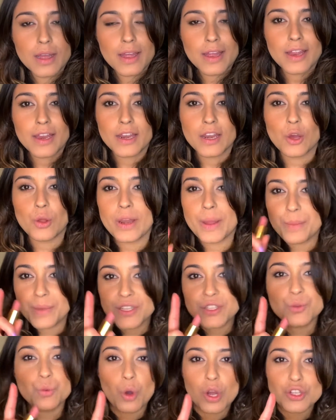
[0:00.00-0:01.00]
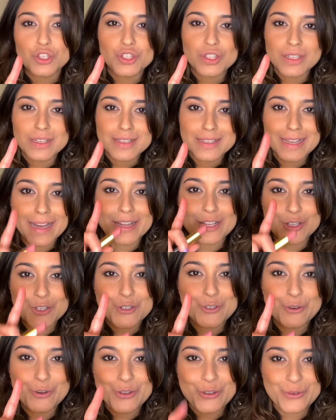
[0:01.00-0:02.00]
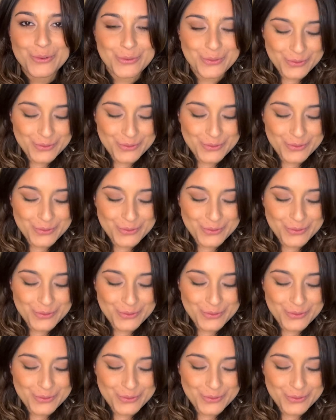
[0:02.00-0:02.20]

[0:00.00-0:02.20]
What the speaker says: Now let me swatch this and show you.